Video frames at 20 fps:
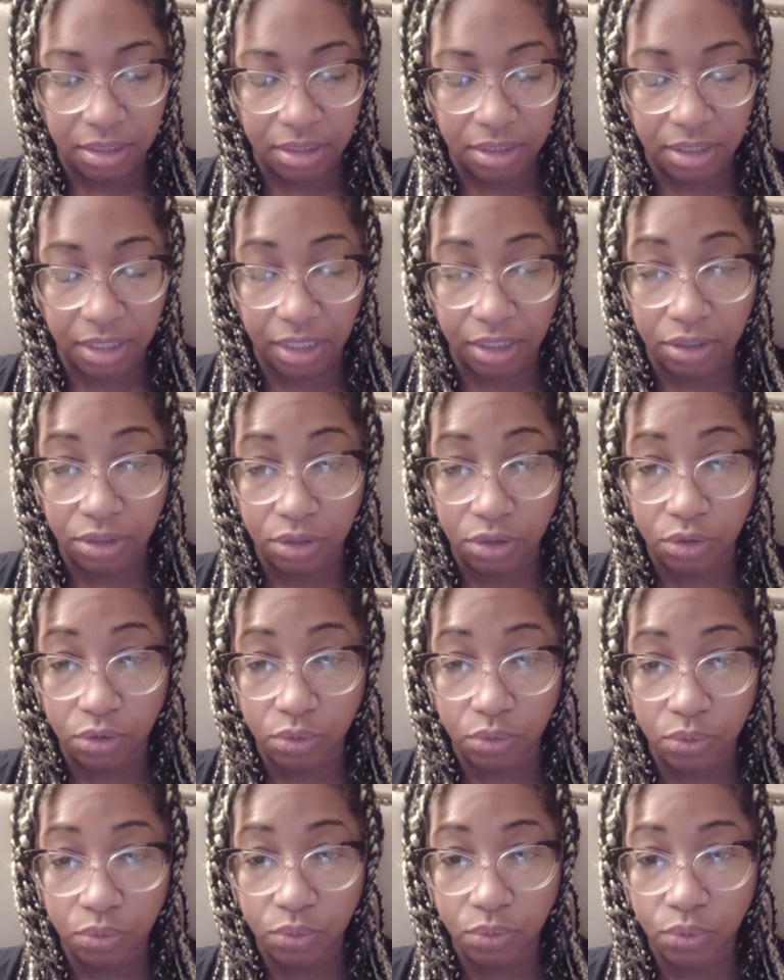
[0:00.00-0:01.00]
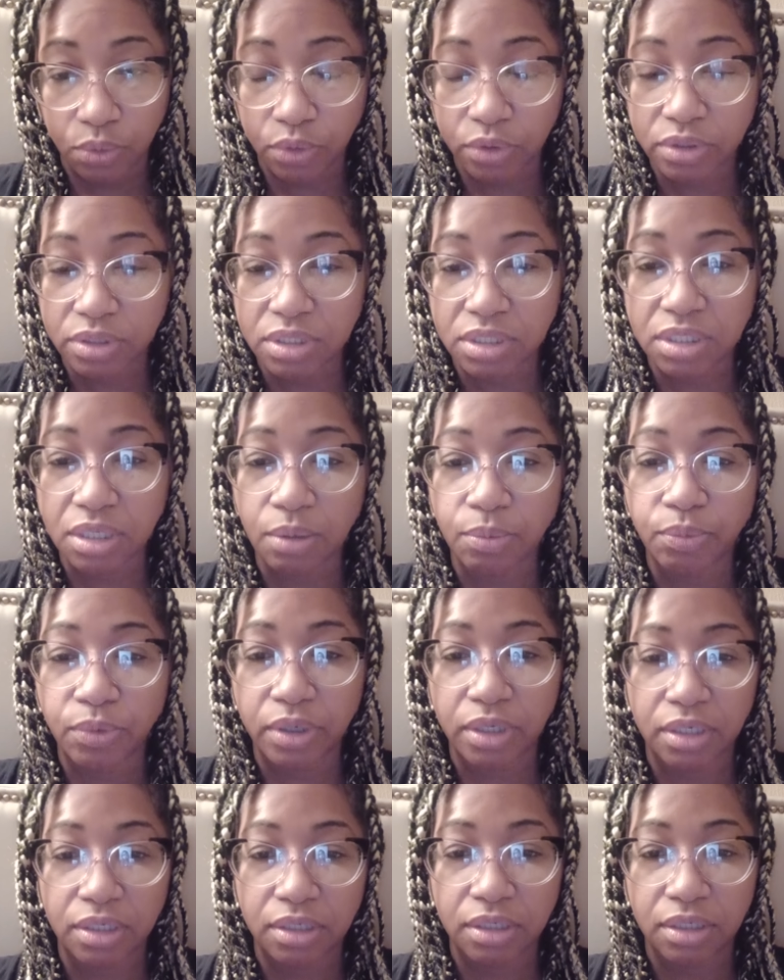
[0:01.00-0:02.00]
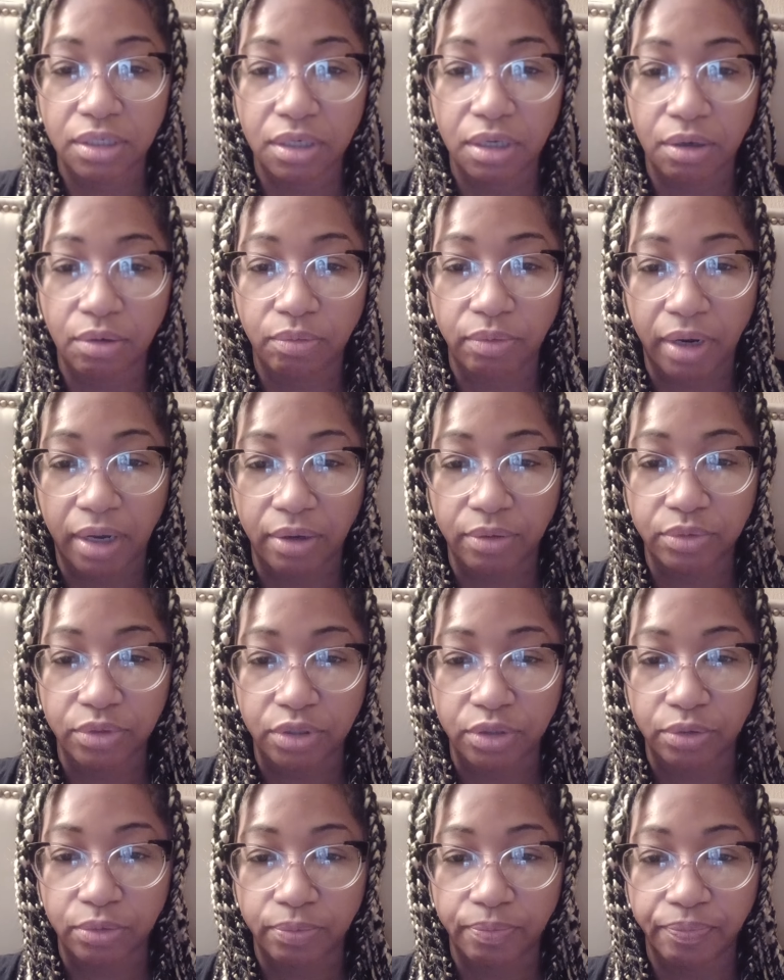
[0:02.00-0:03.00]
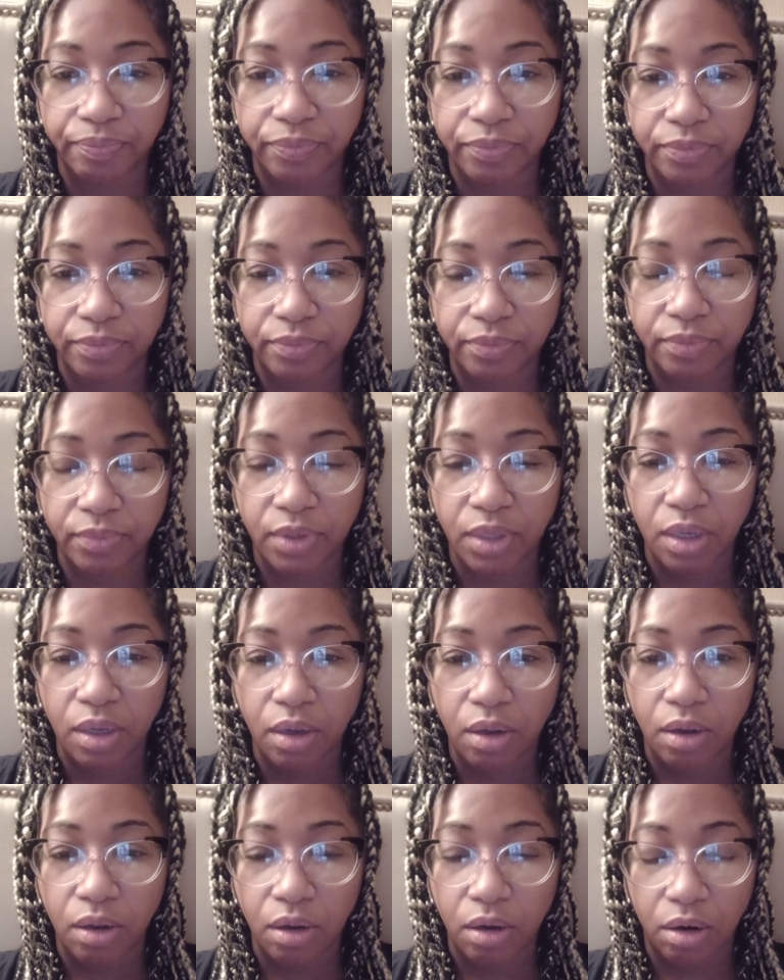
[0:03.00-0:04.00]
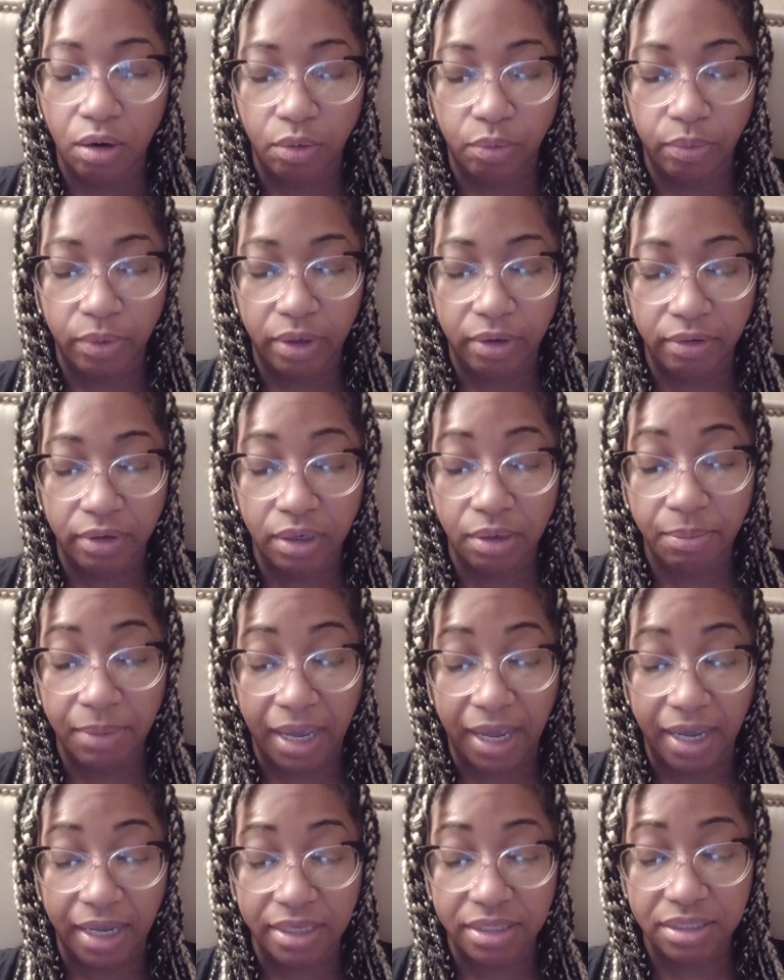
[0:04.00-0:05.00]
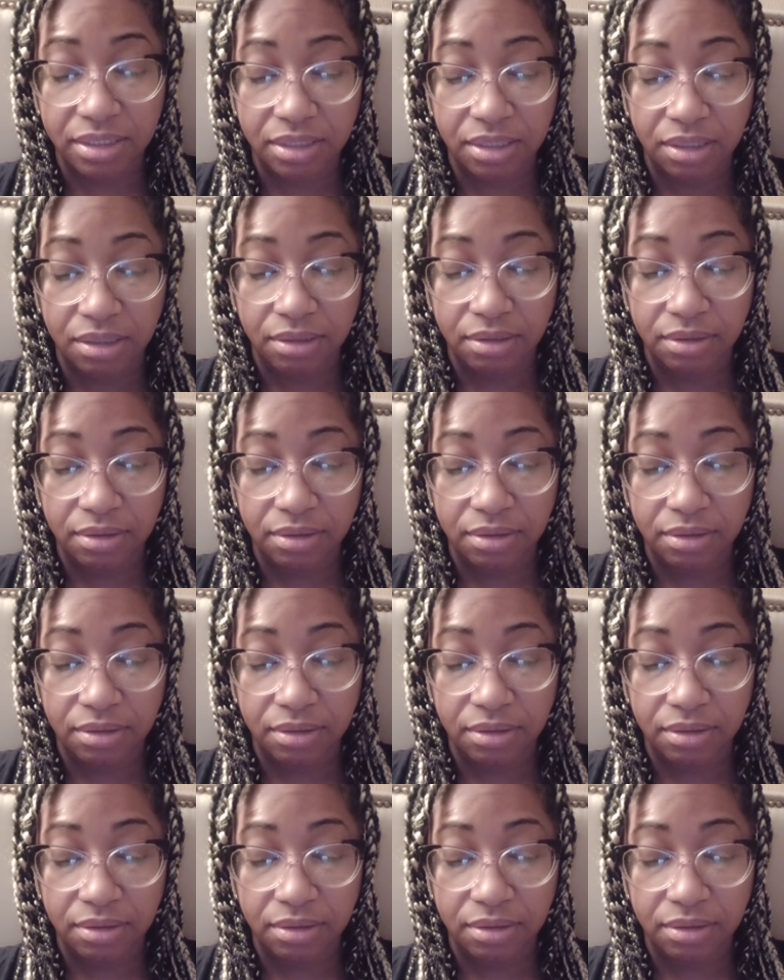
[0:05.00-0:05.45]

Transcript: that you or someone around you are wearing a mask